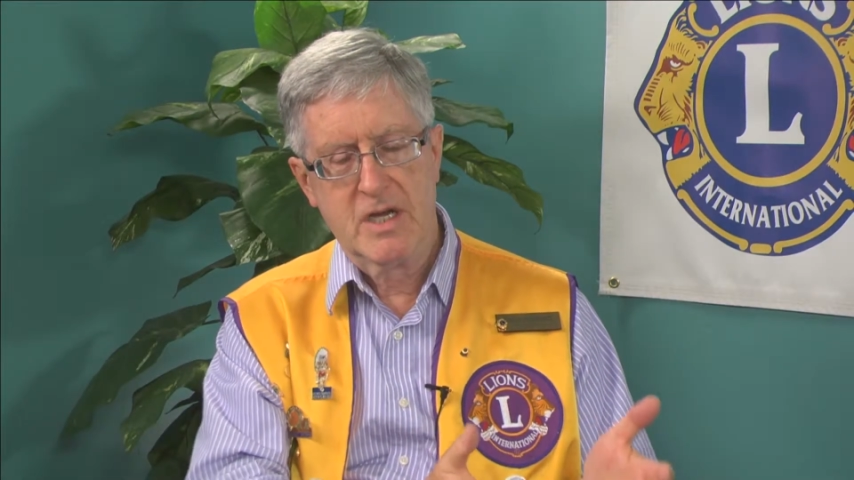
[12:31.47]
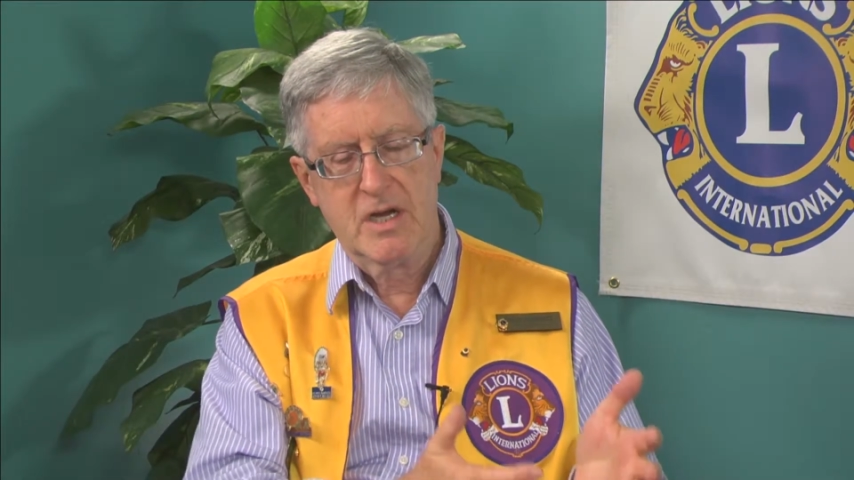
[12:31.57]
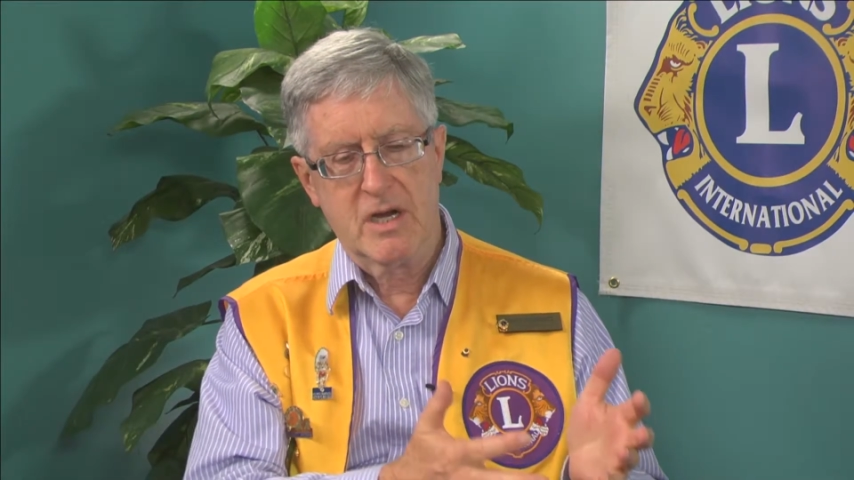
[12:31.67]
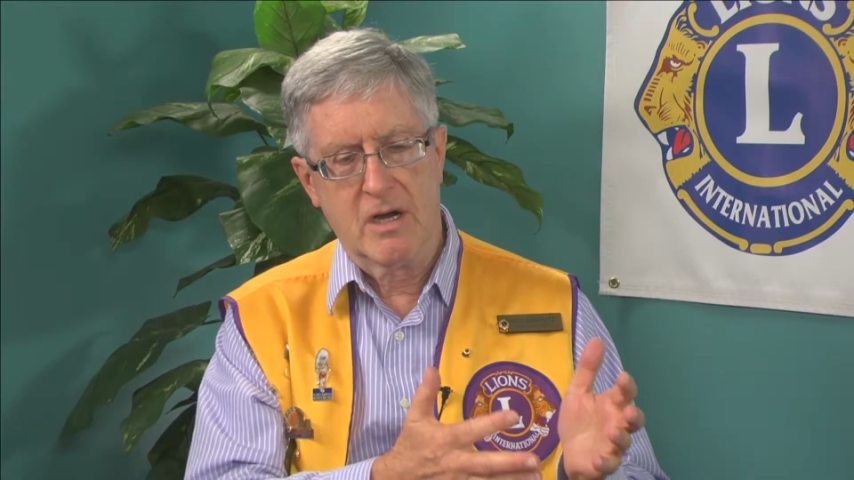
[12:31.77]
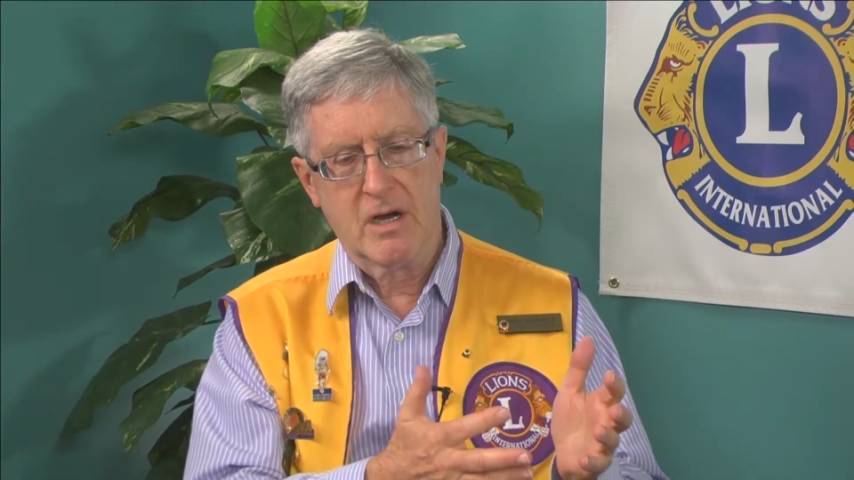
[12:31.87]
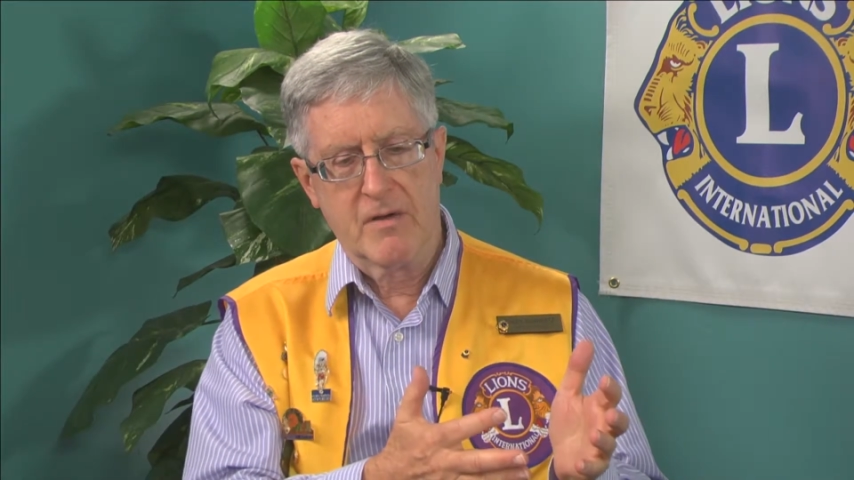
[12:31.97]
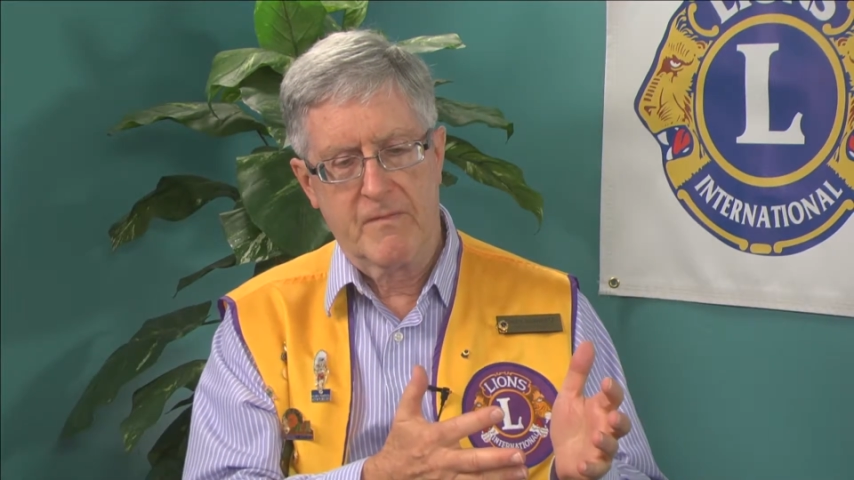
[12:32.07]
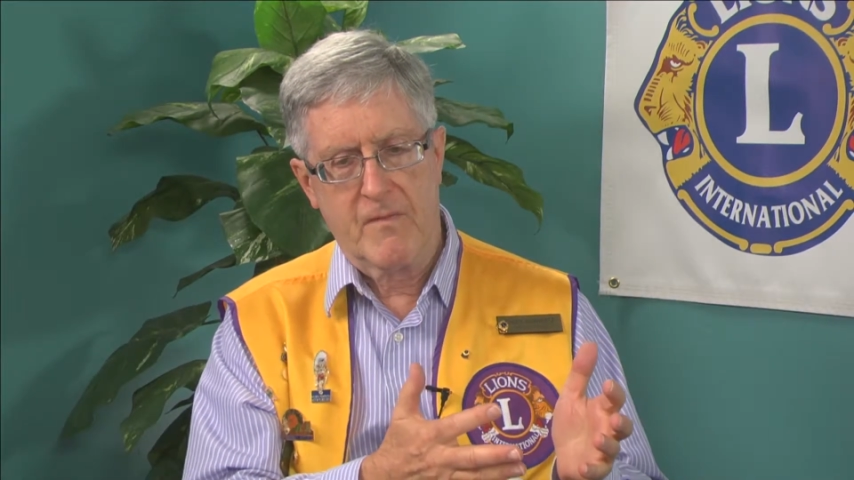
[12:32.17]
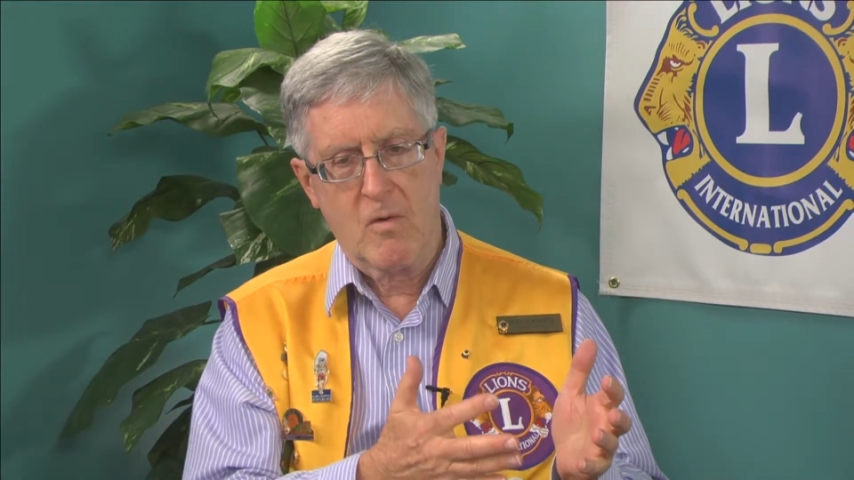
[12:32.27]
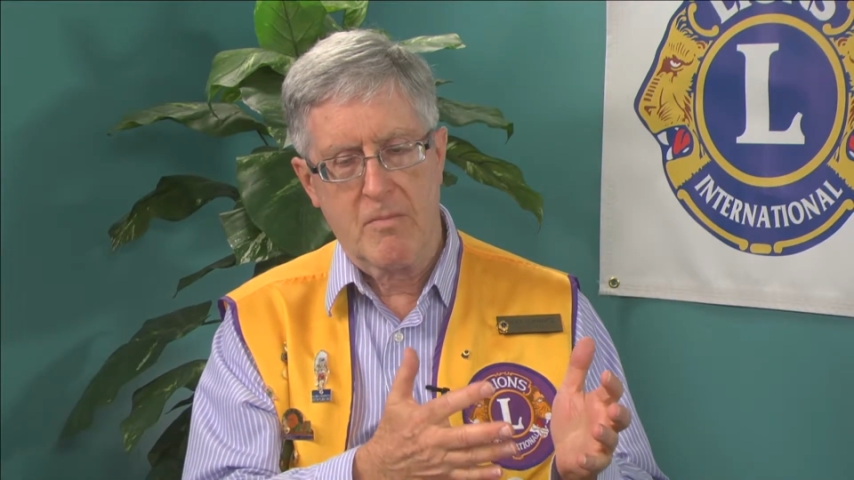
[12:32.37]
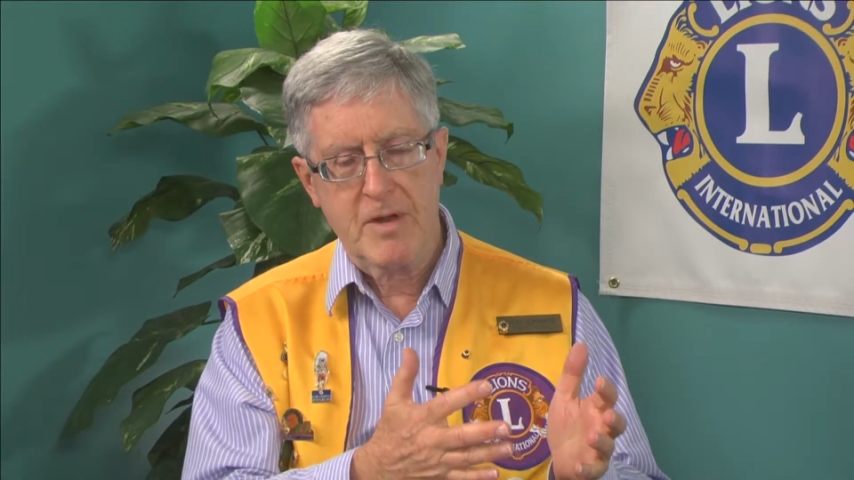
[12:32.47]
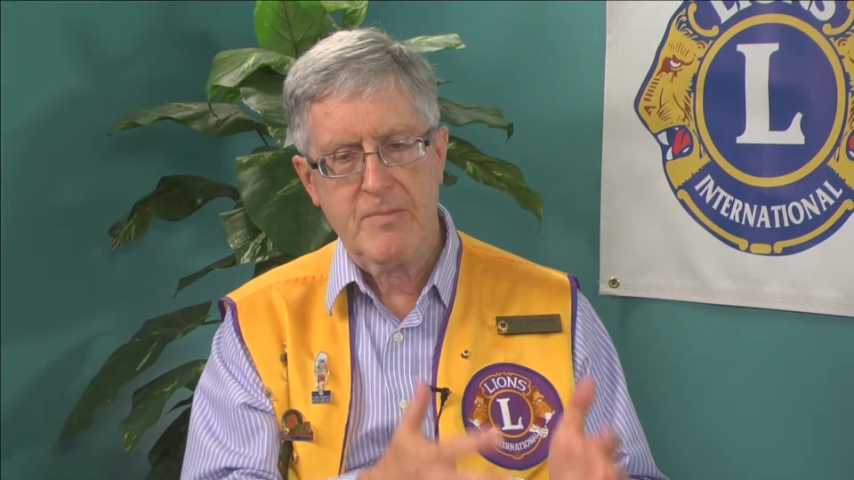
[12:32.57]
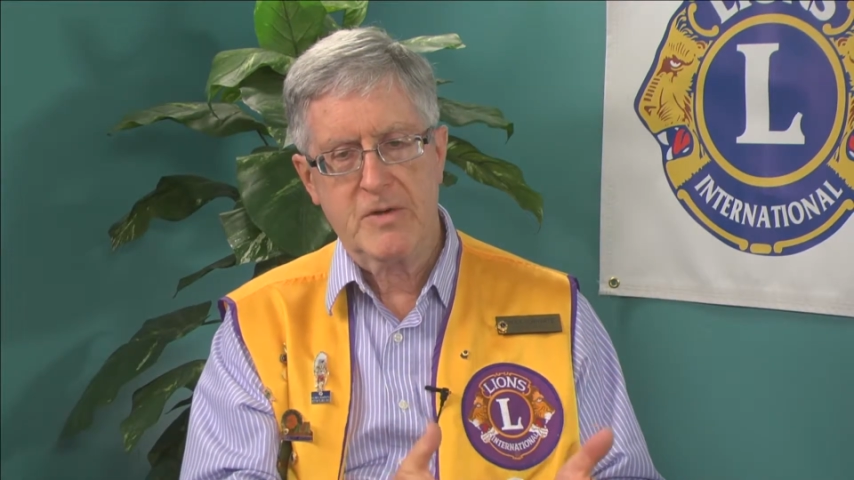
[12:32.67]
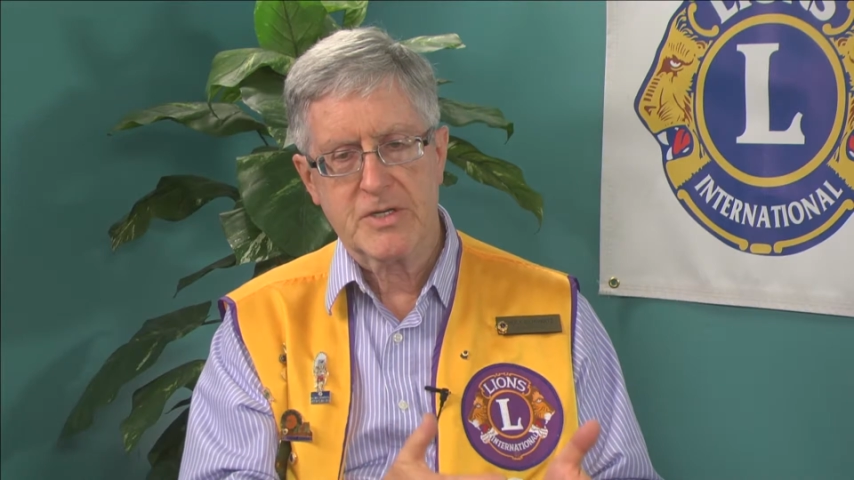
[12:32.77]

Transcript: for people